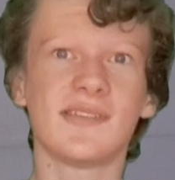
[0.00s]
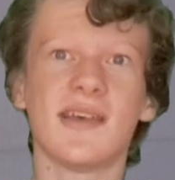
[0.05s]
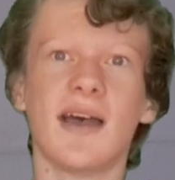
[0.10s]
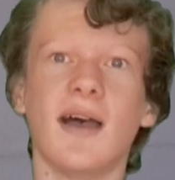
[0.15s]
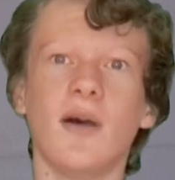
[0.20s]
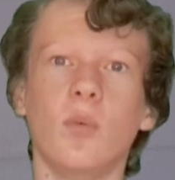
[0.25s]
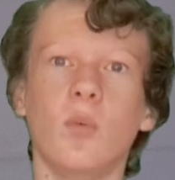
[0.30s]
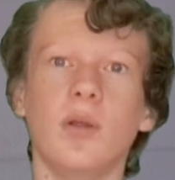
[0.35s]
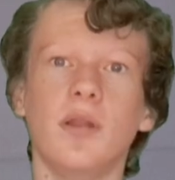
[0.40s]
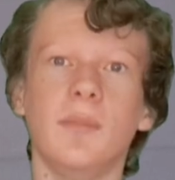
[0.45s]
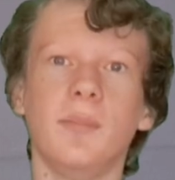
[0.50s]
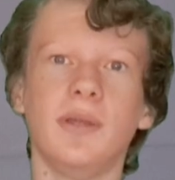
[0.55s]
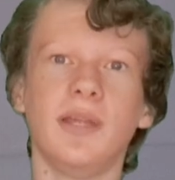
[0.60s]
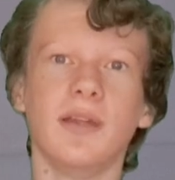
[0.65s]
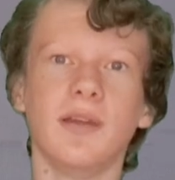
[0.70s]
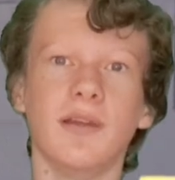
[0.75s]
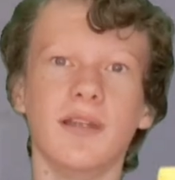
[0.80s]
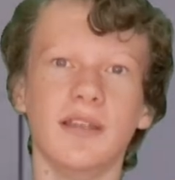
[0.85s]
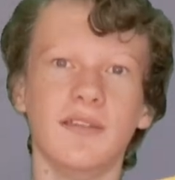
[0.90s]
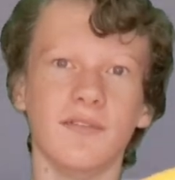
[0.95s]
hat would
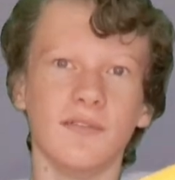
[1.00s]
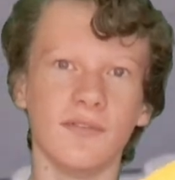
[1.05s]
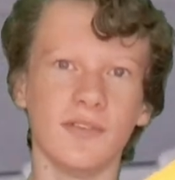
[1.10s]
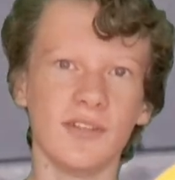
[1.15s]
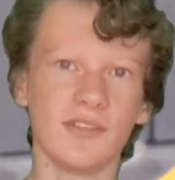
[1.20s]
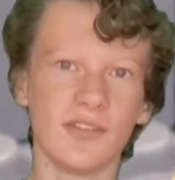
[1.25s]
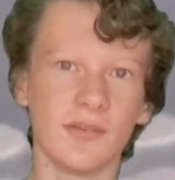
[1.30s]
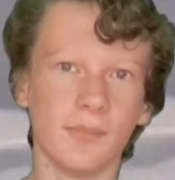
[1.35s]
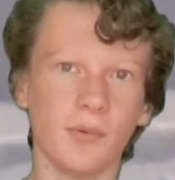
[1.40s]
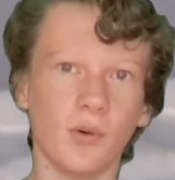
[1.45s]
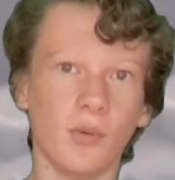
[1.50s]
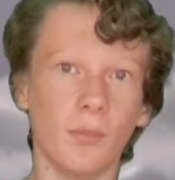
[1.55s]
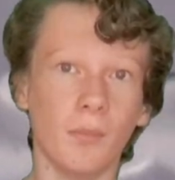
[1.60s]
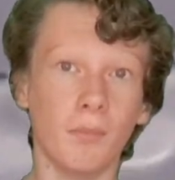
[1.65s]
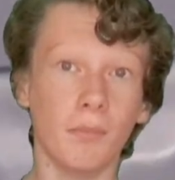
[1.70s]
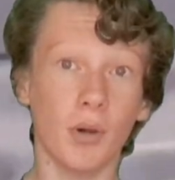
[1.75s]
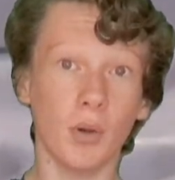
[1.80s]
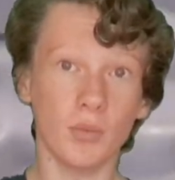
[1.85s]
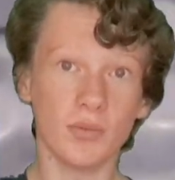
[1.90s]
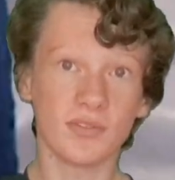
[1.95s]
appear invisible
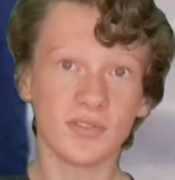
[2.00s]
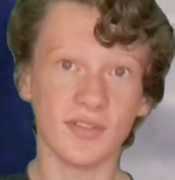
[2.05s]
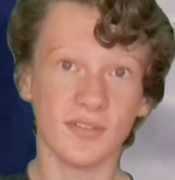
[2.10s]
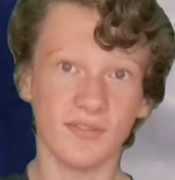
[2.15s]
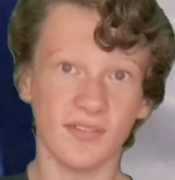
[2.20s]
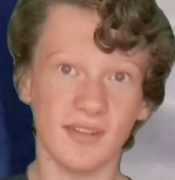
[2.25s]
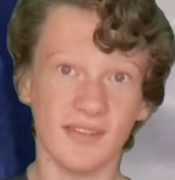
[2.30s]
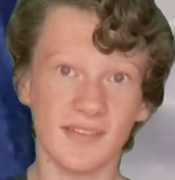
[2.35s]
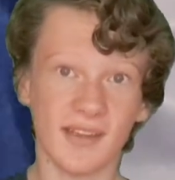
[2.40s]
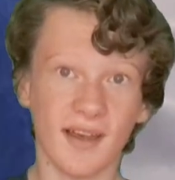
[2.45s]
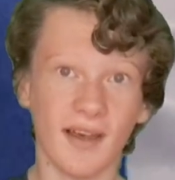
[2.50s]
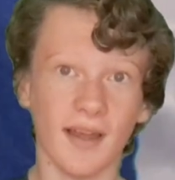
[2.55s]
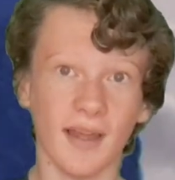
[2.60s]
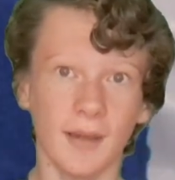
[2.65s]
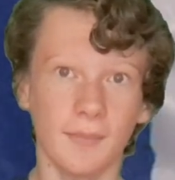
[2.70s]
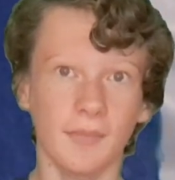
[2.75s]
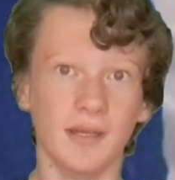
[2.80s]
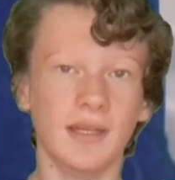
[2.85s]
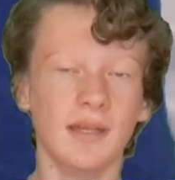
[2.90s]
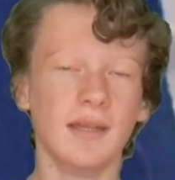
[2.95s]
most of the time.
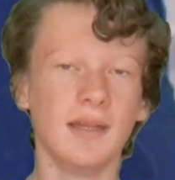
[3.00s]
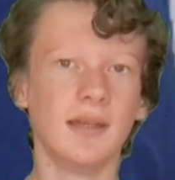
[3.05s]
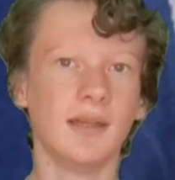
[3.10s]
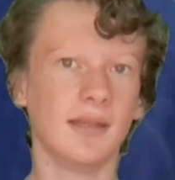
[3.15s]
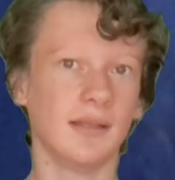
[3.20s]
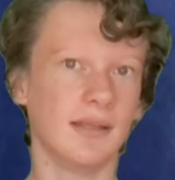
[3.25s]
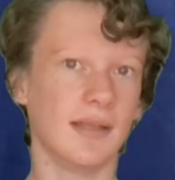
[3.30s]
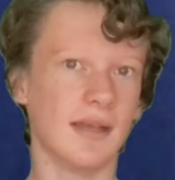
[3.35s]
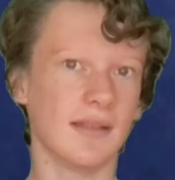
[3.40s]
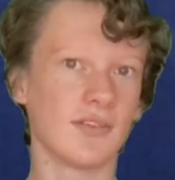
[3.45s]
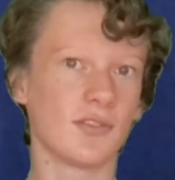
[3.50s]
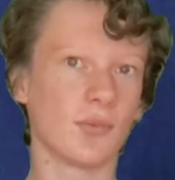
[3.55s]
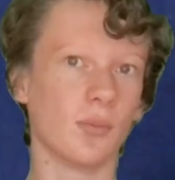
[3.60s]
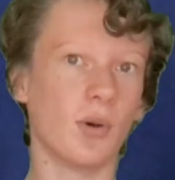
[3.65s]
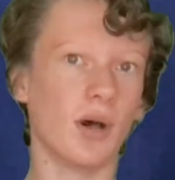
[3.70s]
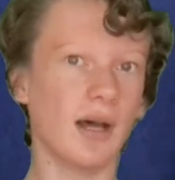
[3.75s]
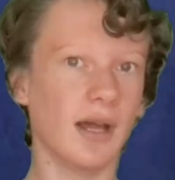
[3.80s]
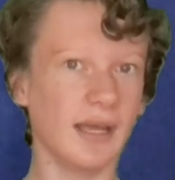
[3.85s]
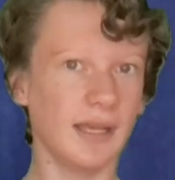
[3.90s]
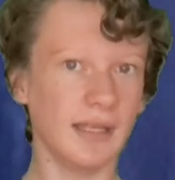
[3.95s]
That's
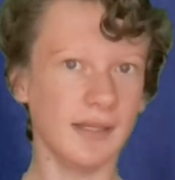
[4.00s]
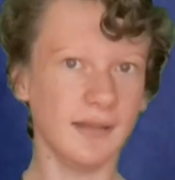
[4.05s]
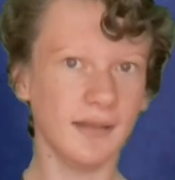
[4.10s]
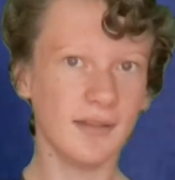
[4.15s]
why in